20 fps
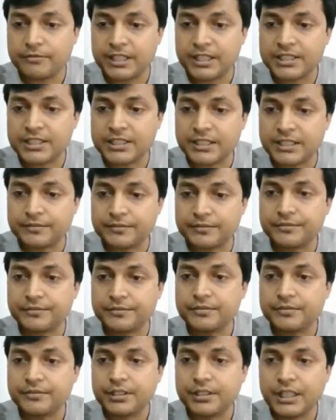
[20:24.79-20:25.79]

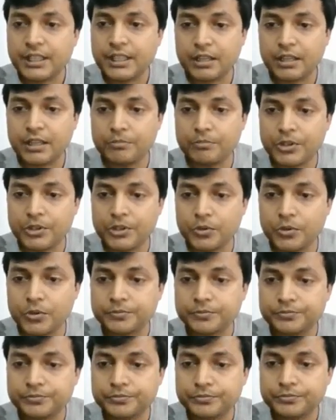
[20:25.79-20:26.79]
adventive
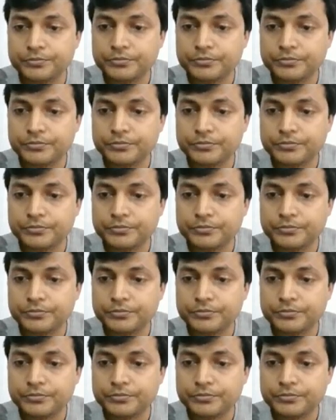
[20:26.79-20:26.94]
embryo.